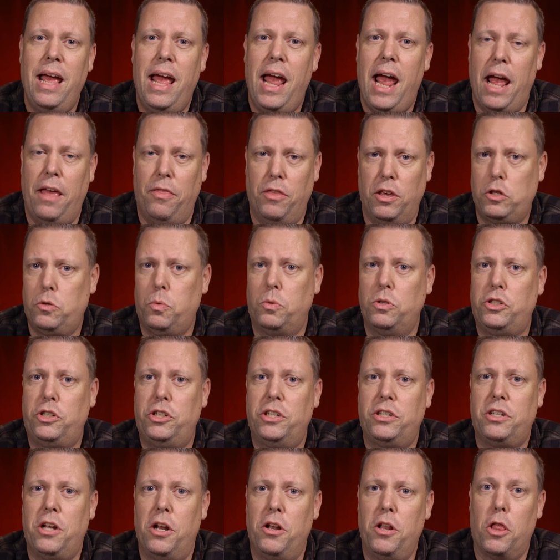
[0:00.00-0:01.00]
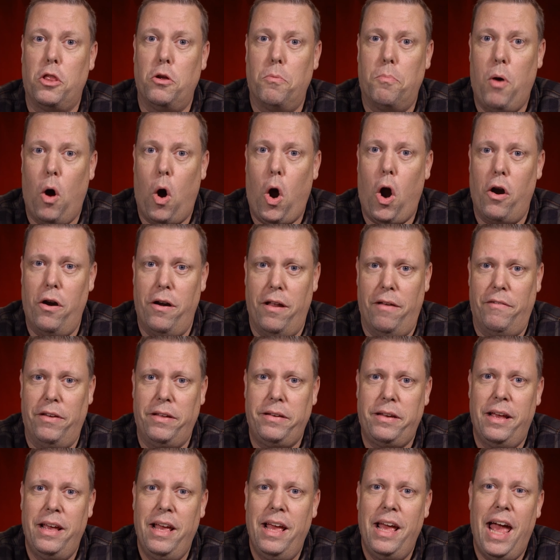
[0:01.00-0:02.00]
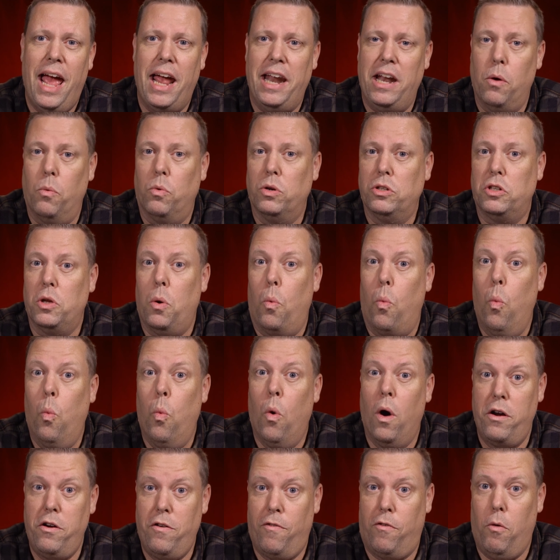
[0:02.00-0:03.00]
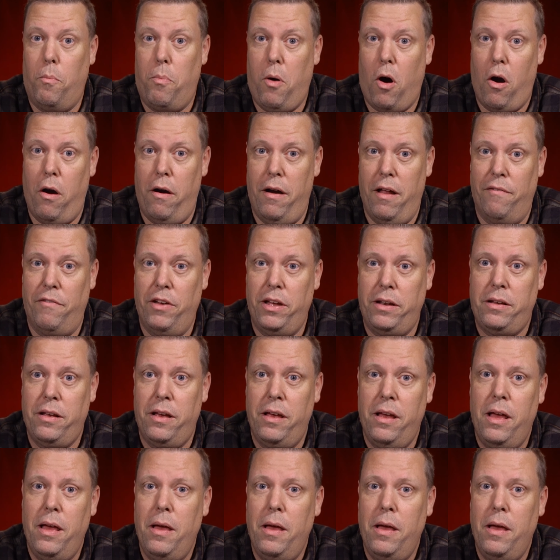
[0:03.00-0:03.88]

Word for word: And this was just another part of it. And it was a wonderful part of it.